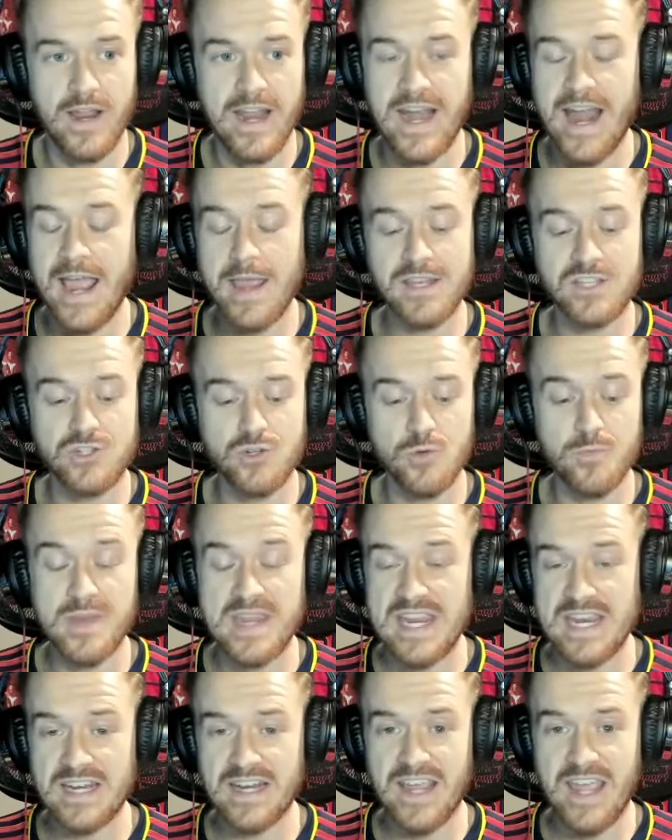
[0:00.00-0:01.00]
And I do
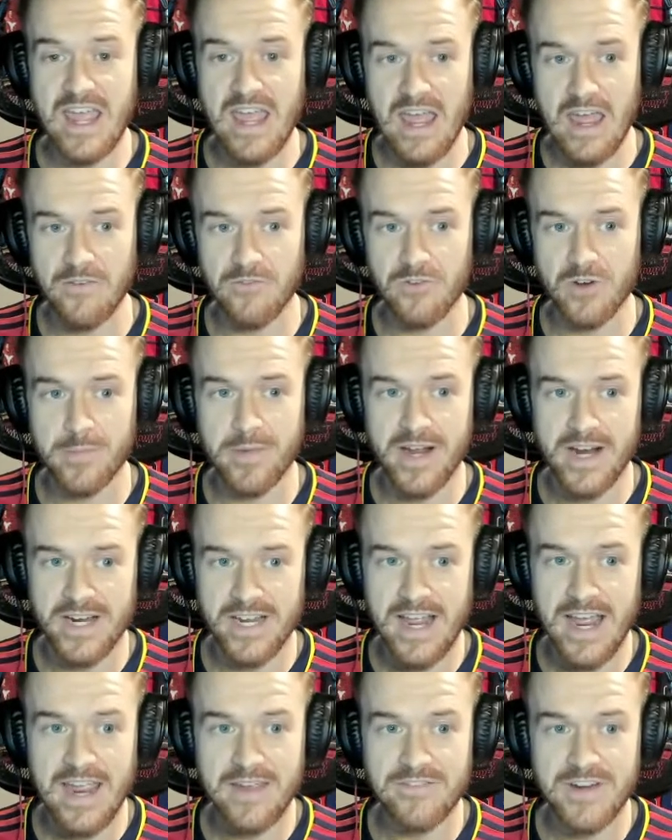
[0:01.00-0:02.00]
mean
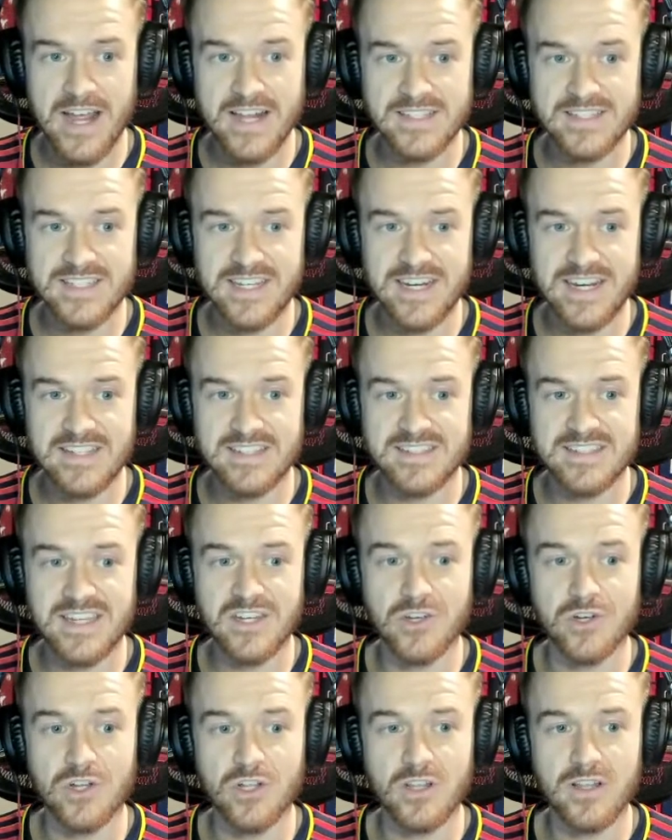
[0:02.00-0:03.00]
everybody. I have not seen a
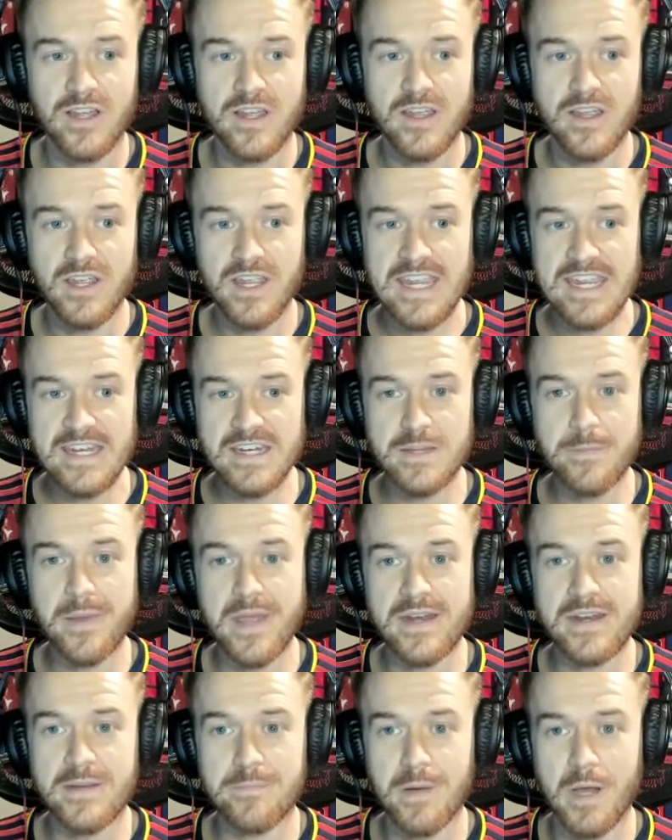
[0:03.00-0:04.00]
single
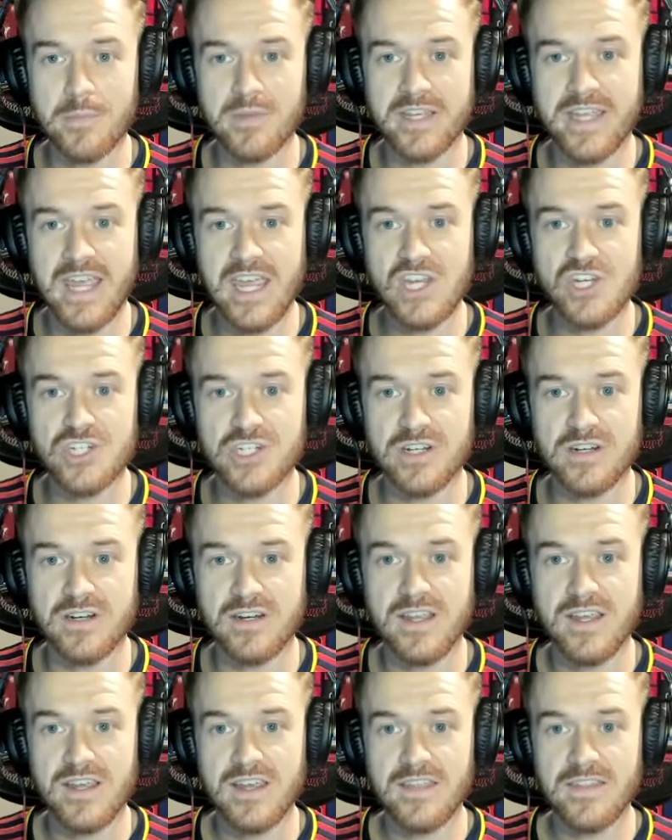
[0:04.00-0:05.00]
independent
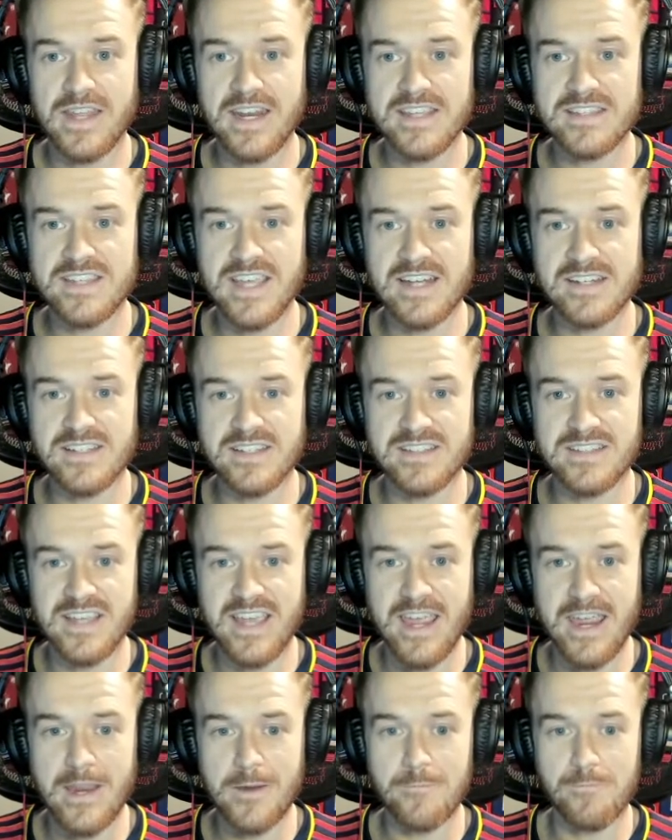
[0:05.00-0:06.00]
publication that has yet to
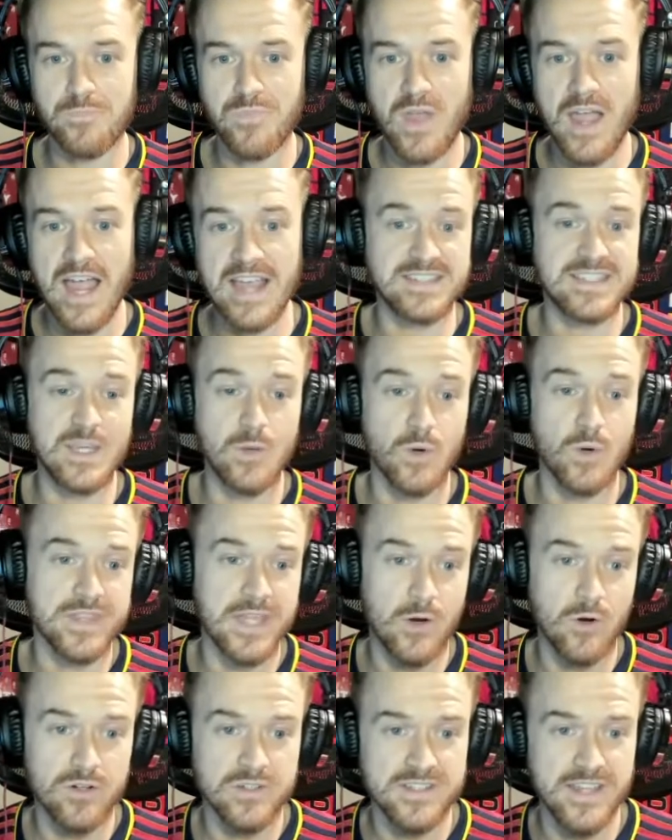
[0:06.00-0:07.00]
say, I see what
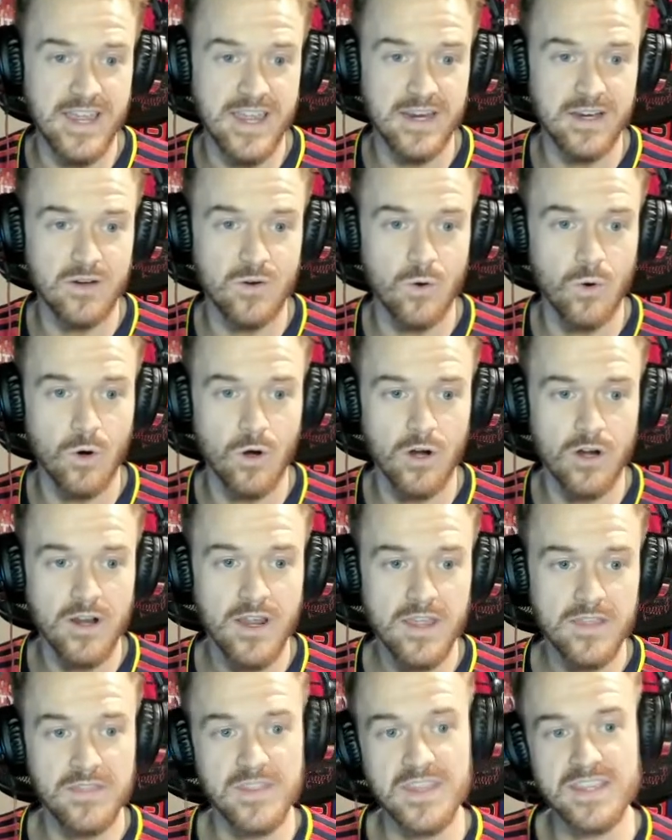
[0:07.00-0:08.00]
they were saying, or
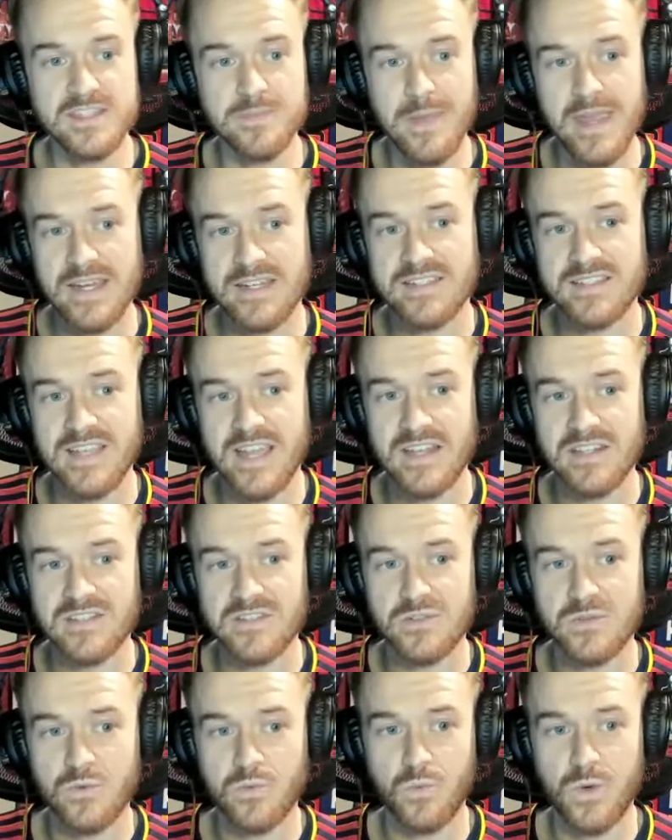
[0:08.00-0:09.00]
this makes
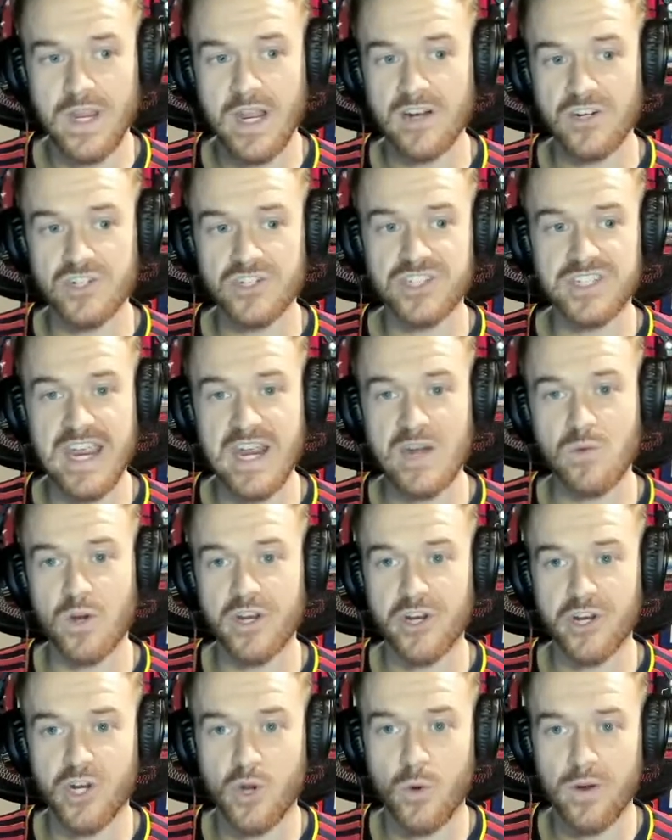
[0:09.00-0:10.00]
sense. We understand
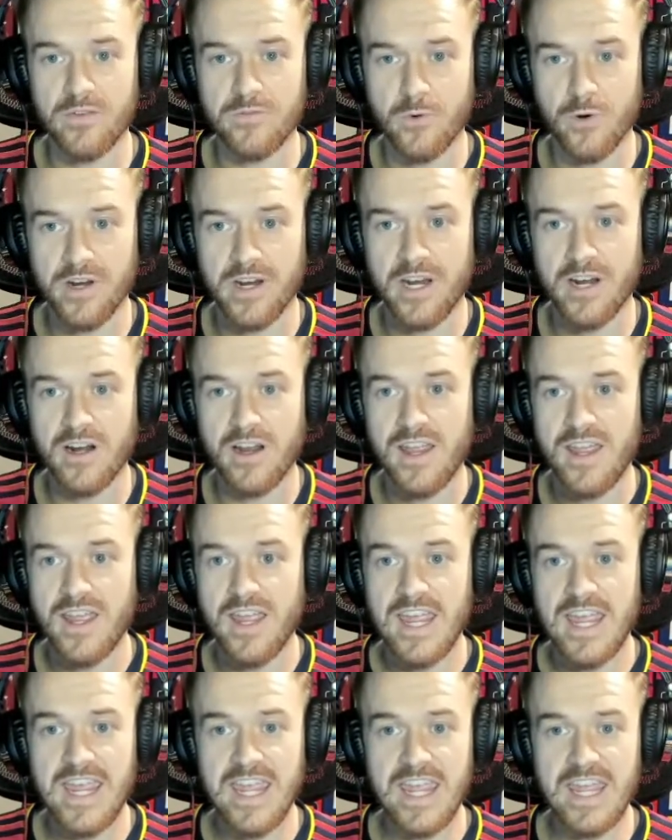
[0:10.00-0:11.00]
what you're going for here.
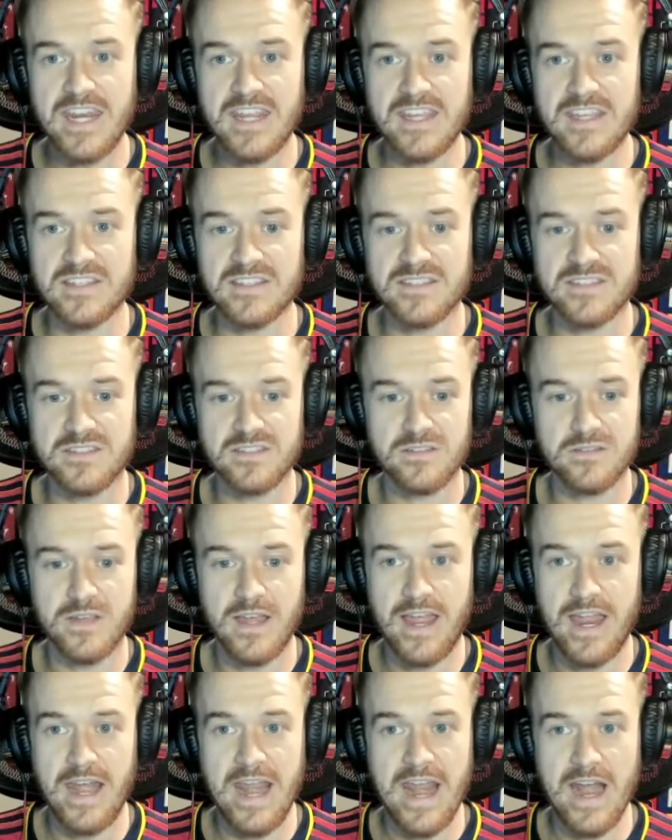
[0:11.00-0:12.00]
It is,
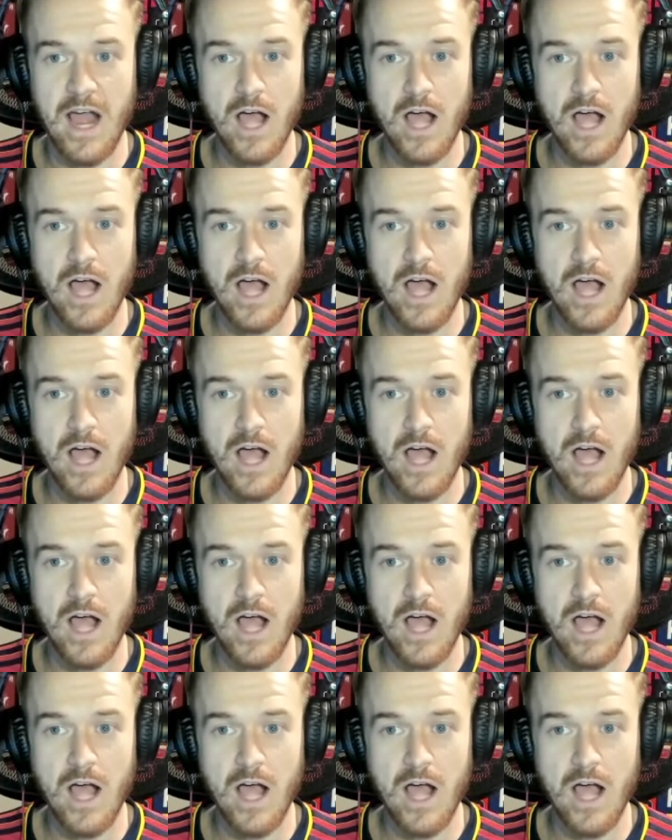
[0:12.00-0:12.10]
and, and